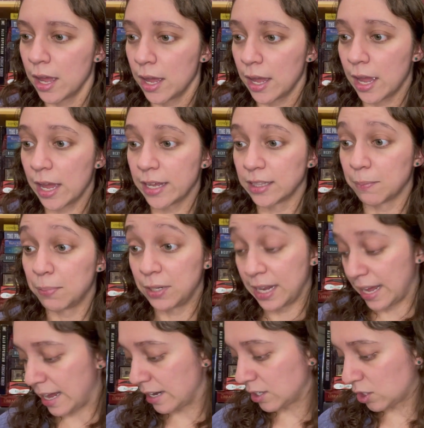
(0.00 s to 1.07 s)
and the
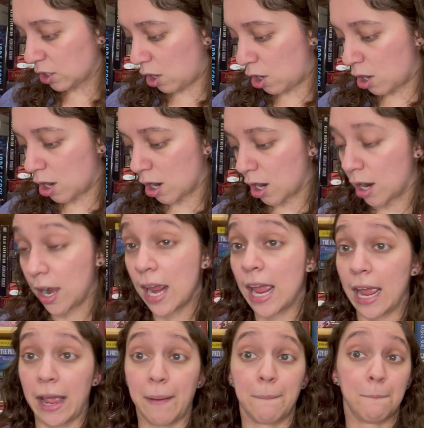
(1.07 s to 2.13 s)
plans are
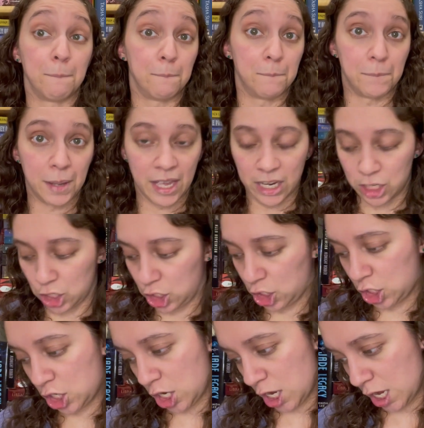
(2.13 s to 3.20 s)

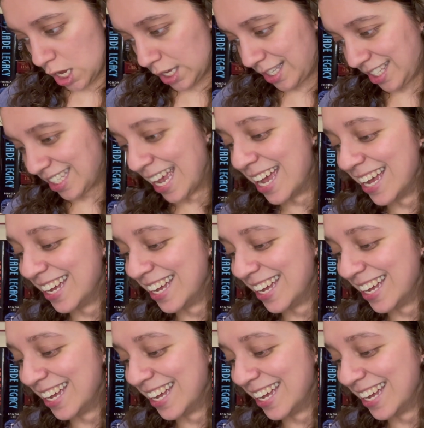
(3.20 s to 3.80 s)
ambitious,